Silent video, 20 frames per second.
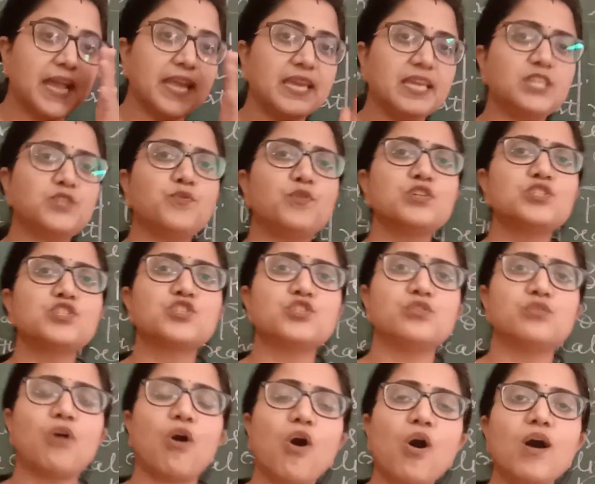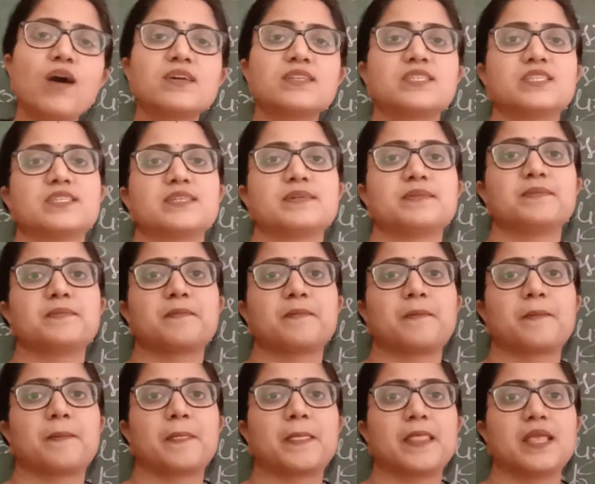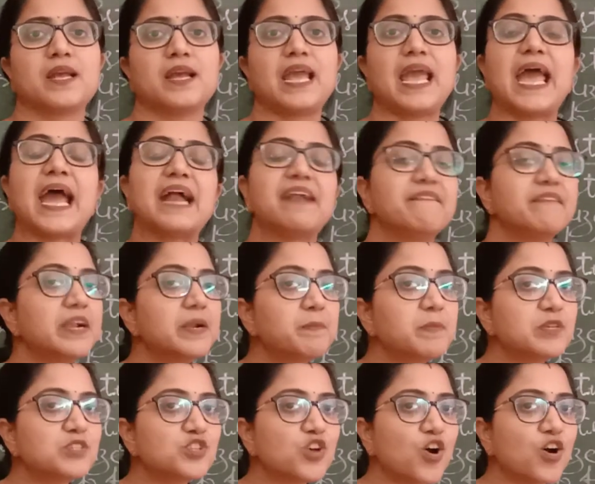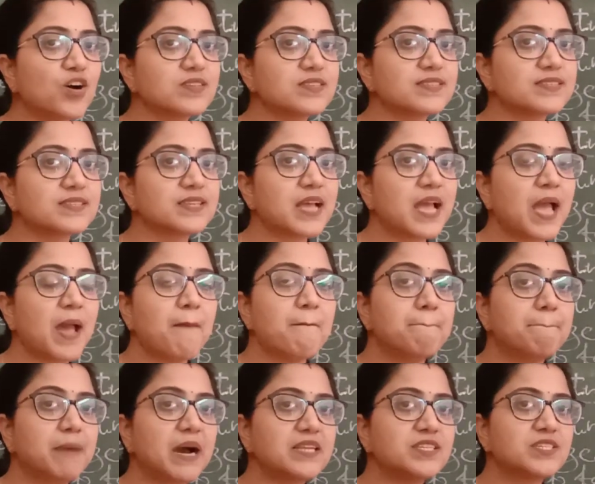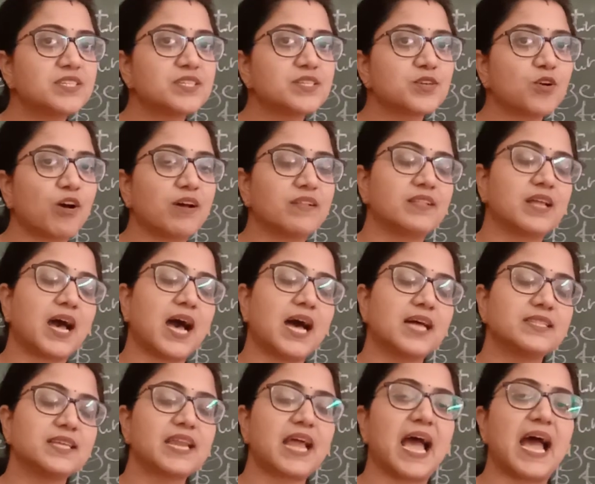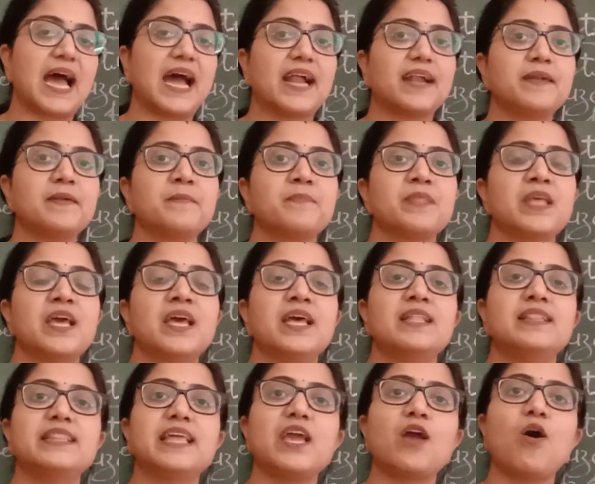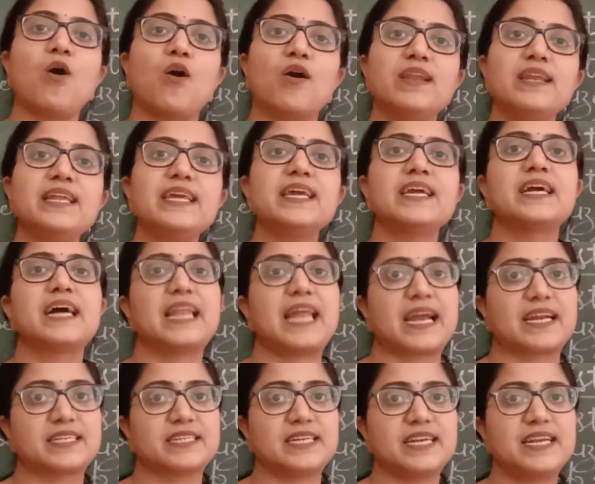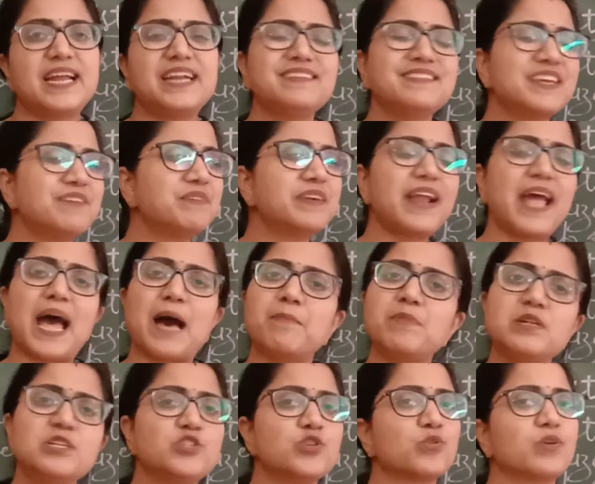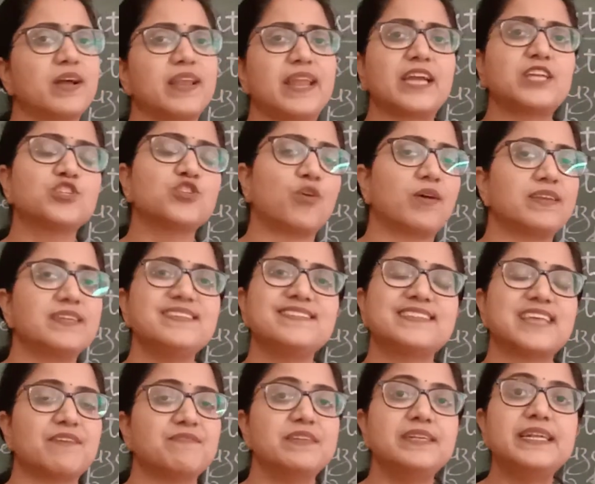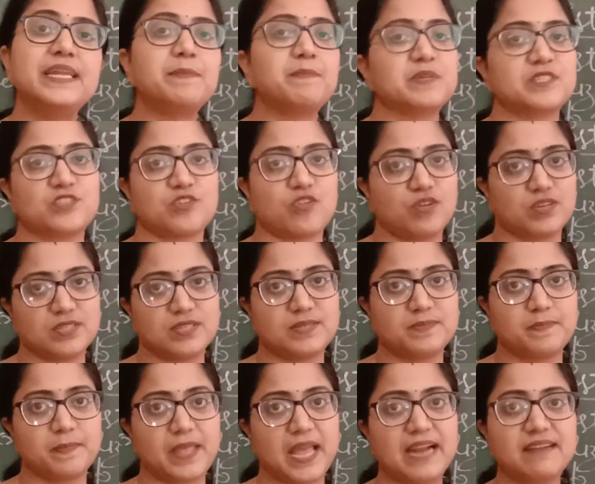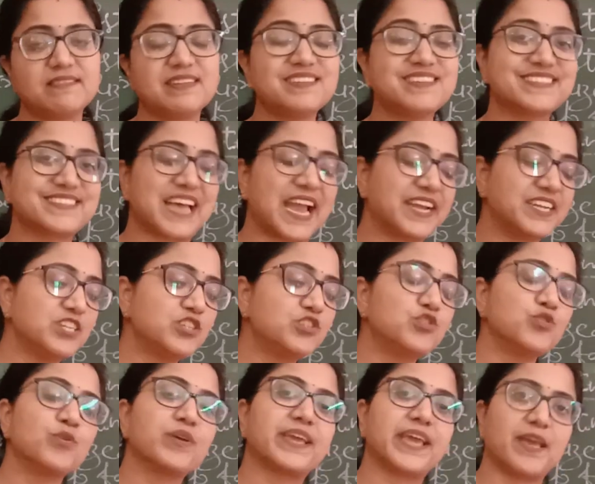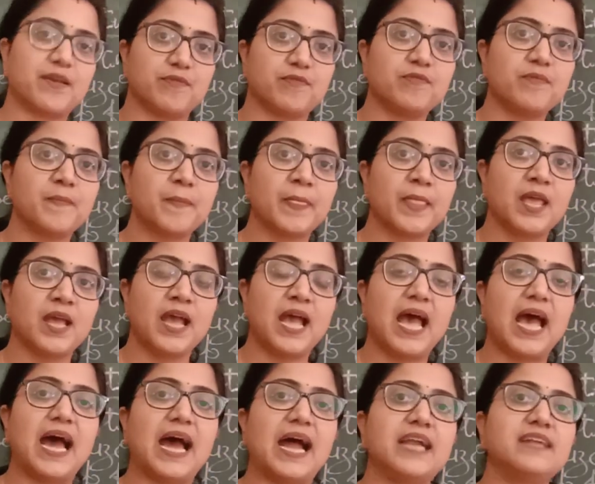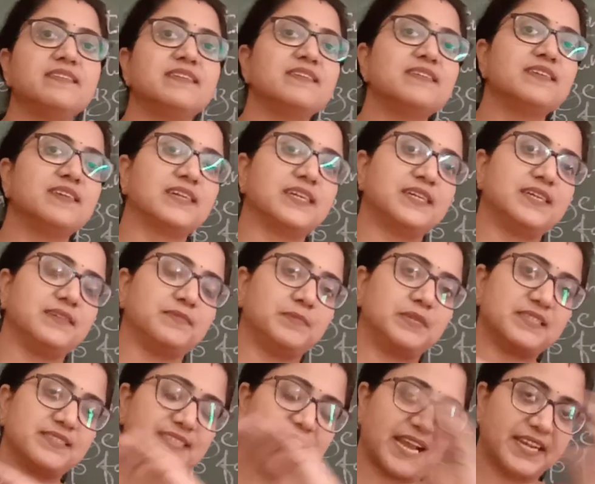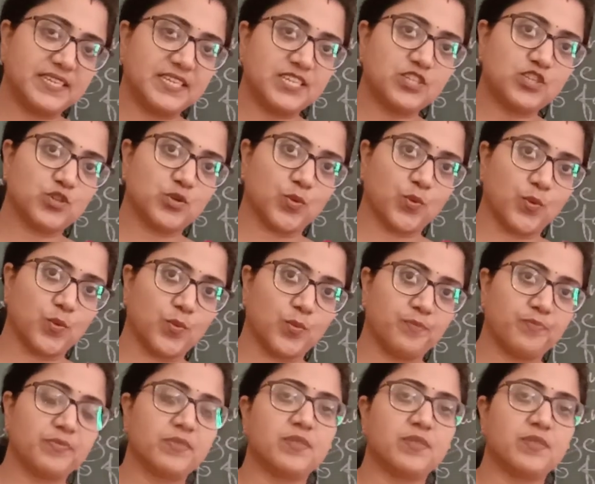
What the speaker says: it was not 100 pesos, but on the other hand, they only collected, and they were able to collect only 70 pesos, and they decided to give and decided to